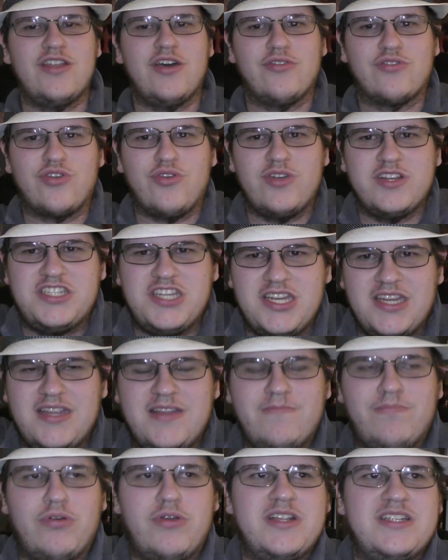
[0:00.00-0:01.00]

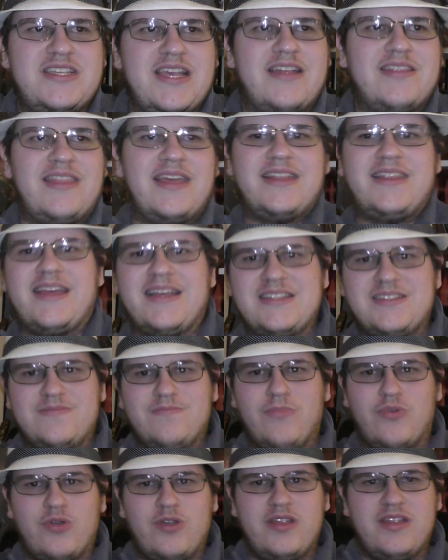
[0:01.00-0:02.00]
Koichi points out that that's
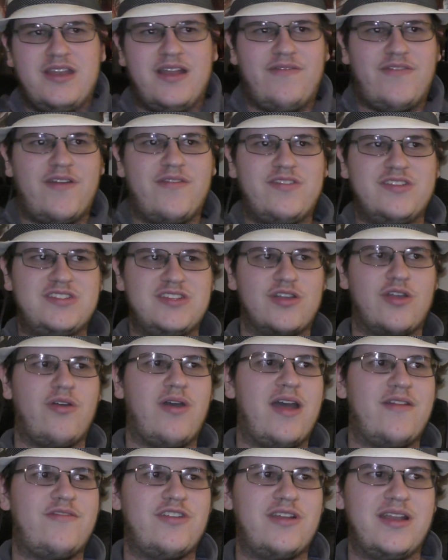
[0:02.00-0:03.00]
more than enough evidence to go
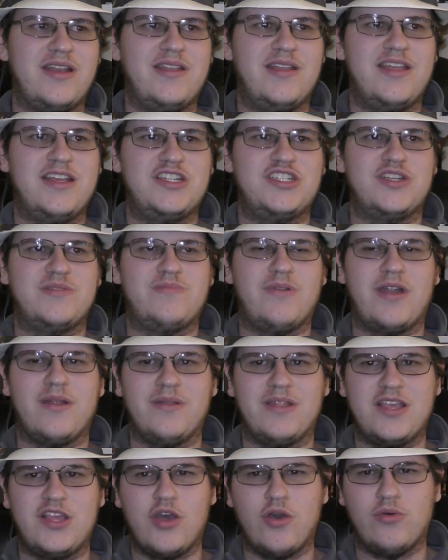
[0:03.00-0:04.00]
after, and they should
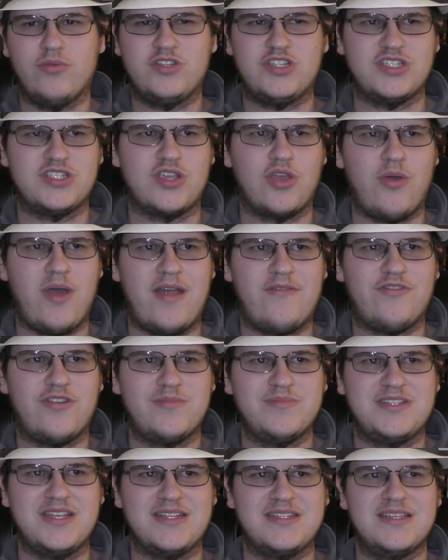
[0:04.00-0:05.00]
probably go after
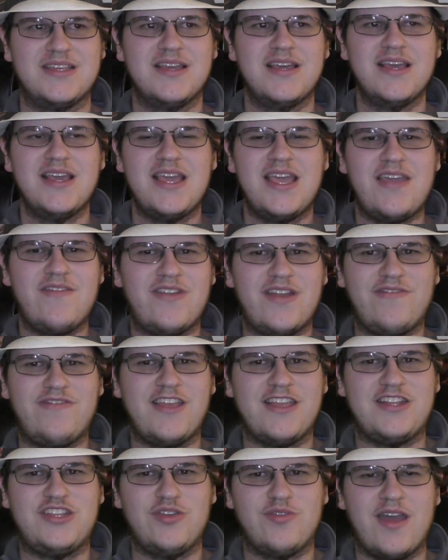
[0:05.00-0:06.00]
him, since even if
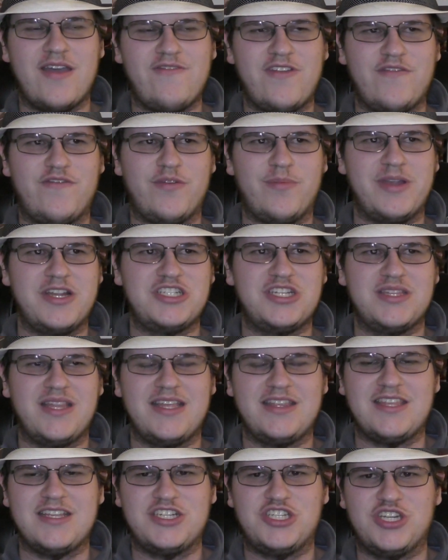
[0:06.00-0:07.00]
they do have information
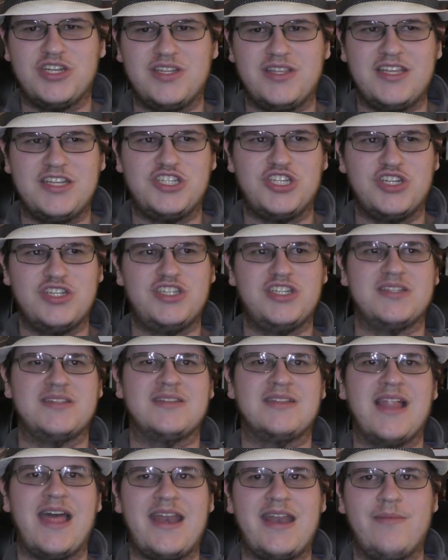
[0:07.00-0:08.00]
that they shouldn't just
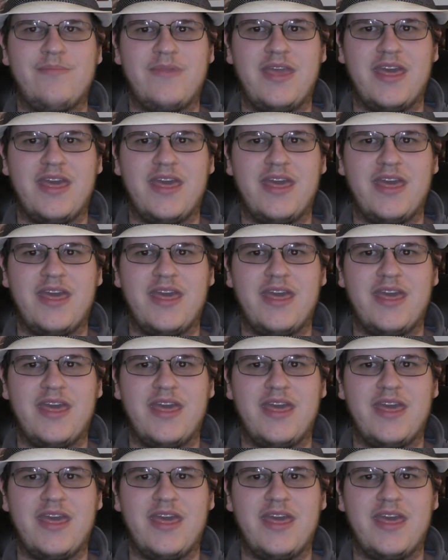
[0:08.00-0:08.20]
let him